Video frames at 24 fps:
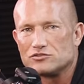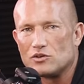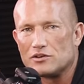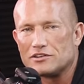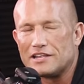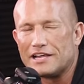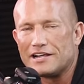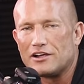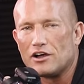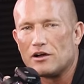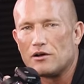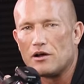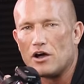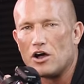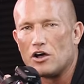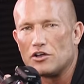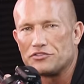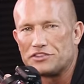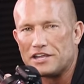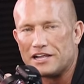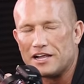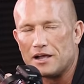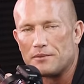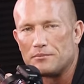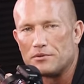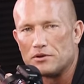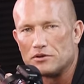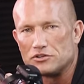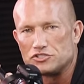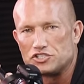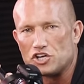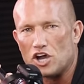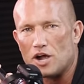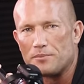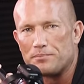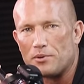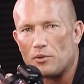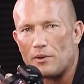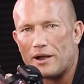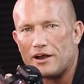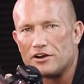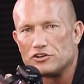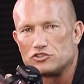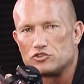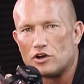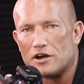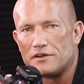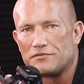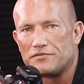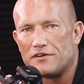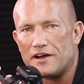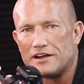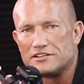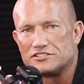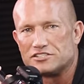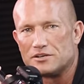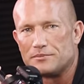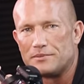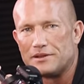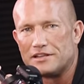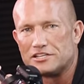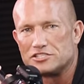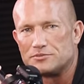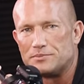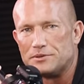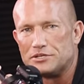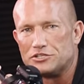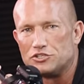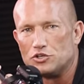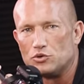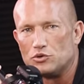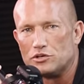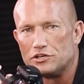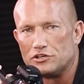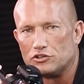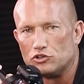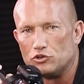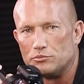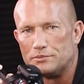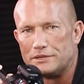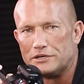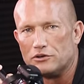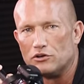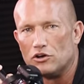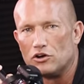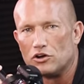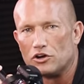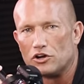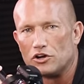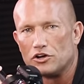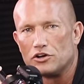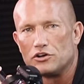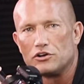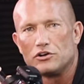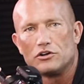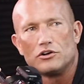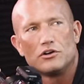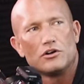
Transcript: So I think I'll, I'll think I'm gonna shop around and try to find somebody that's been doing it a little bit longer.